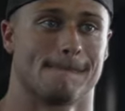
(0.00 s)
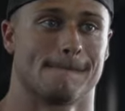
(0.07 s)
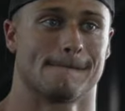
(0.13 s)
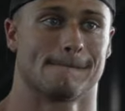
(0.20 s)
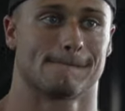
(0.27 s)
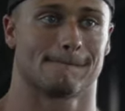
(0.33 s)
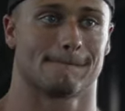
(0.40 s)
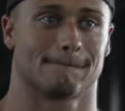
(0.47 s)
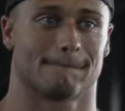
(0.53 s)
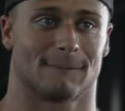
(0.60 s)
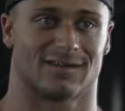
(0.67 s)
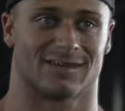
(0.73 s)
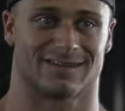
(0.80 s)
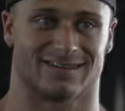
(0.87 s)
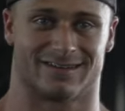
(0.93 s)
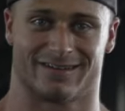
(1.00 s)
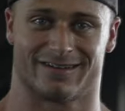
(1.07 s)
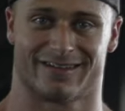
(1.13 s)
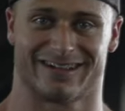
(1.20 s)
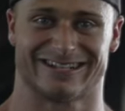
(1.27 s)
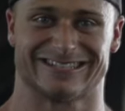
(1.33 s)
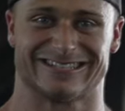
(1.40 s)
Less is more, I'm less than
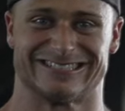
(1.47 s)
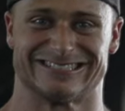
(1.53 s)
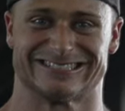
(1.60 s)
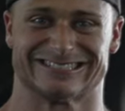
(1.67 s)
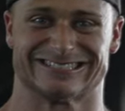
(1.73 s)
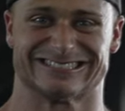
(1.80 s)
perfect.